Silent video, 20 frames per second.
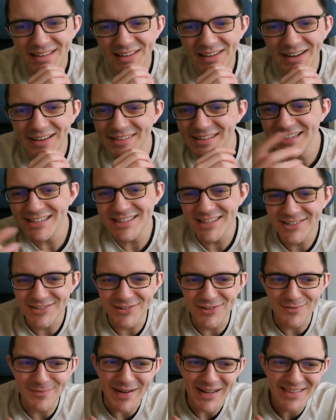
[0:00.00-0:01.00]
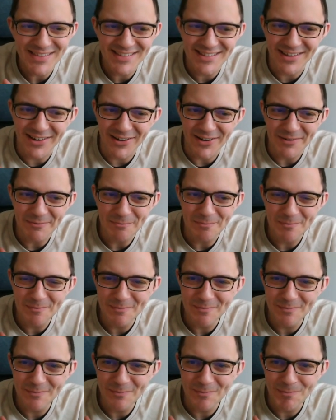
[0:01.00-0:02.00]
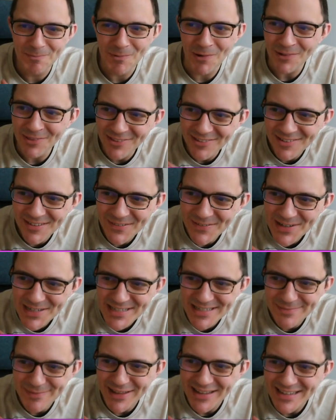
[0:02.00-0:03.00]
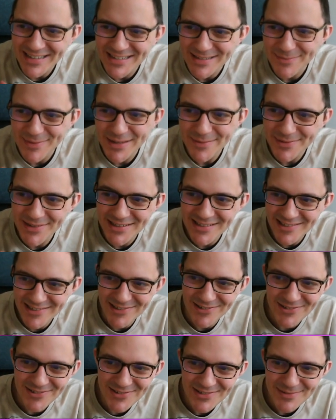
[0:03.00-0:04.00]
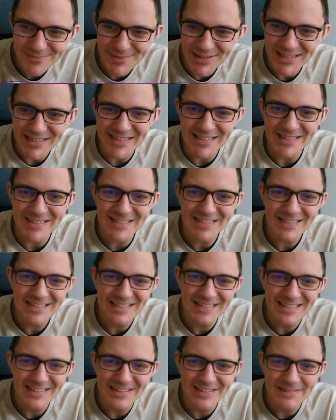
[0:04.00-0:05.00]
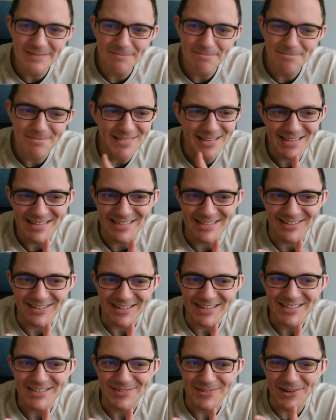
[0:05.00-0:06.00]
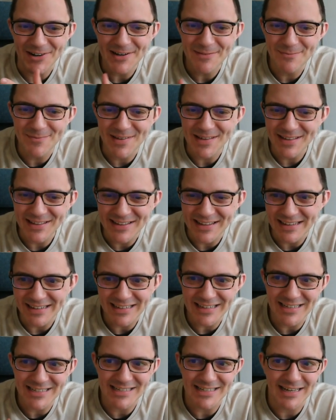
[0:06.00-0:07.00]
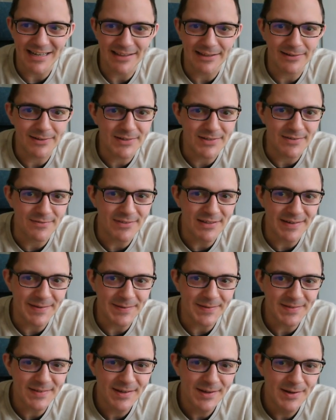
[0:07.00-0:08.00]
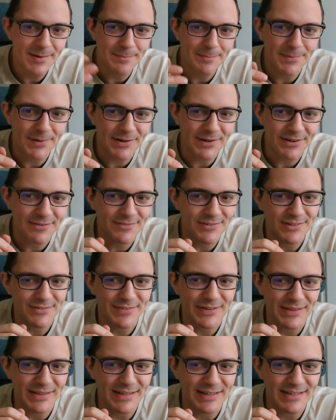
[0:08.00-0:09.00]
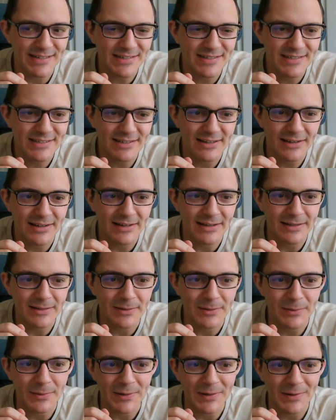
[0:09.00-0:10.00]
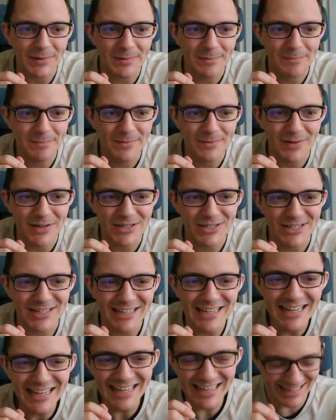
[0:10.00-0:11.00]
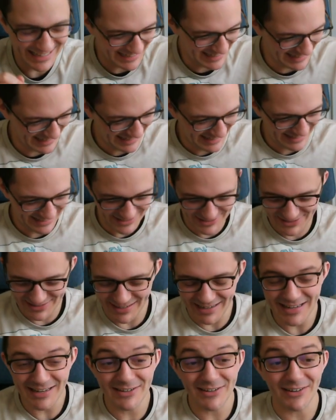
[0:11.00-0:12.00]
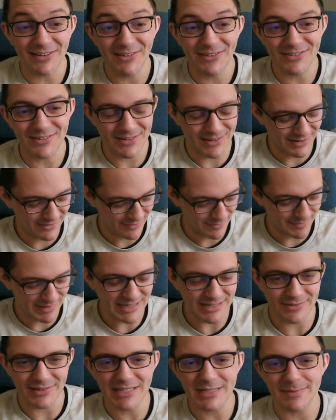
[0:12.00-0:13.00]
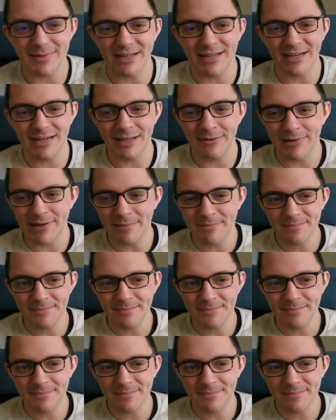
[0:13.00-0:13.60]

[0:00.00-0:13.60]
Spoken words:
I think it's the sort of maths that I want to explain to people in schools because it's nice, right? It links together lots of things, but I've just found that it's slightly too hard to actually, slightly too hard for me to explain anyway.